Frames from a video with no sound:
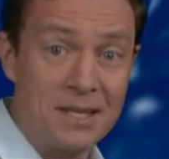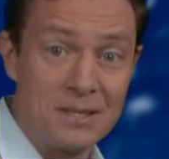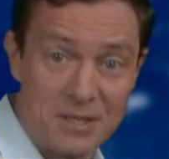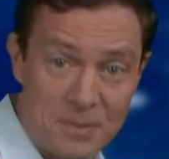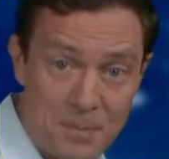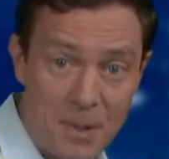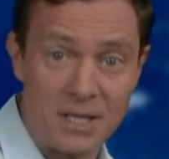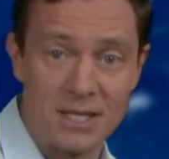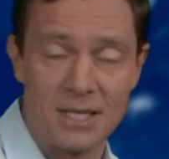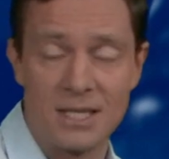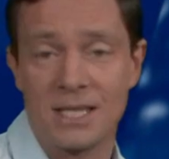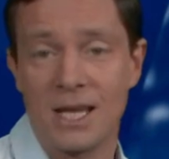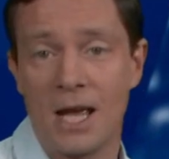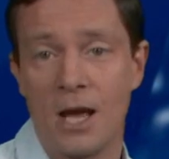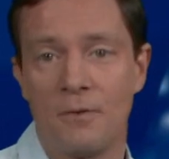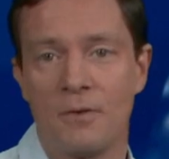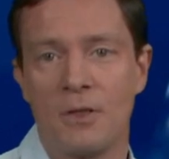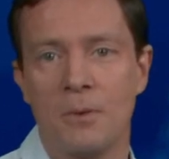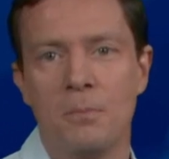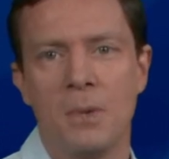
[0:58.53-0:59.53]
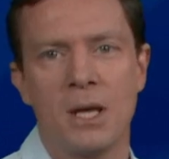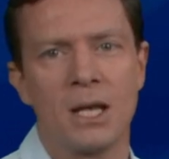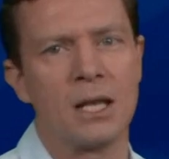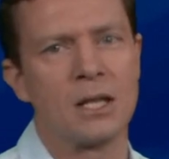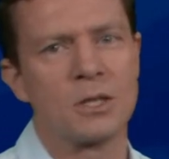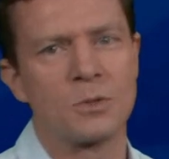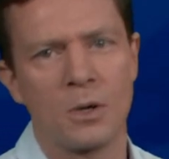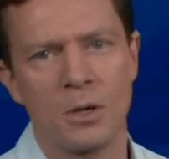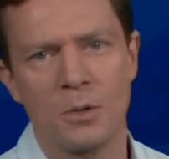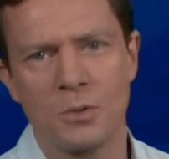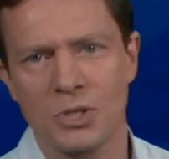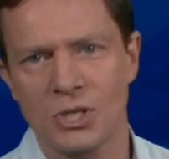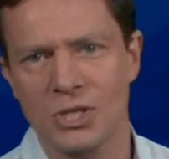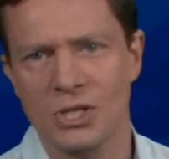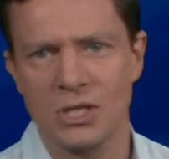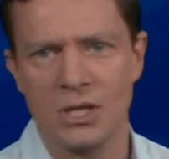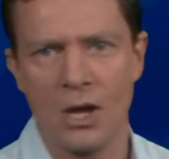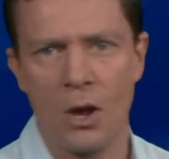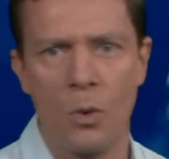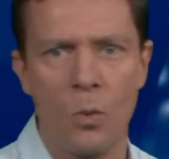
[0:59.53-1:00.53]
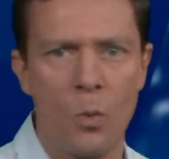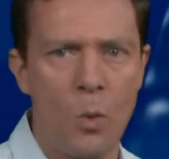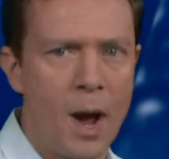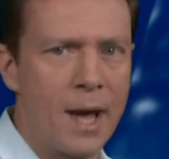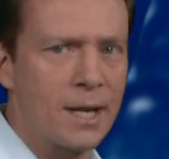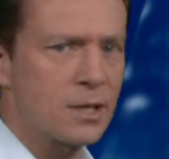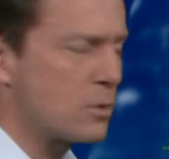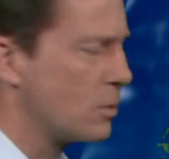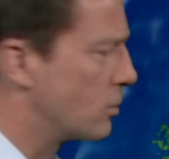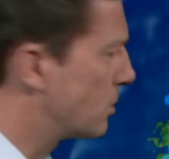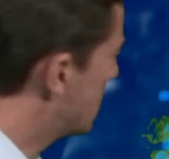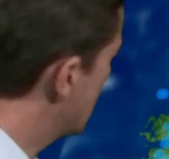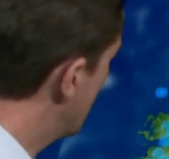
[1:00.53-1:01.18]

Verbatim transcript: especially, say, over the Midlands where it was so wet all